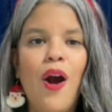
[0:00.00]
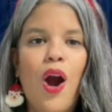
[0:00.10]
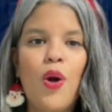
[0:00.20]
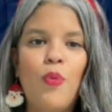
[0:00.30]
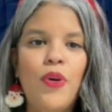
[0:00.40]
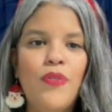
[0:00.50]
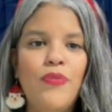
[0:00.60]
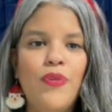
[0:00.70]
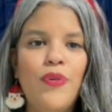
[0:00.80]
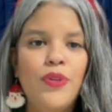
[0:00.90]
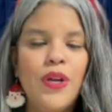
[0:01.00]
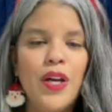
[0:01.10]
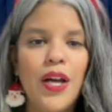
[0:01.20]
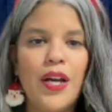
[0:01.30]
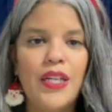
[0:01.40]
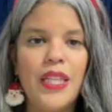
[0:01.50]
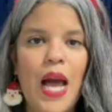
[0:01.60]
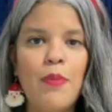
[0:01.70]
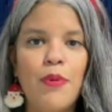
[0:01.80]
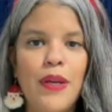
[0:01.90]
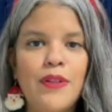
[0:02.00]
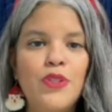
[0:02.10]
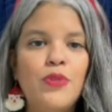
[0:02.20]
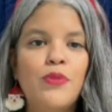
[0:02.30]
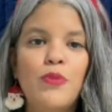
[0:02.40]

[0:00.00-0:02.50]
our wonderful uh, collaborators,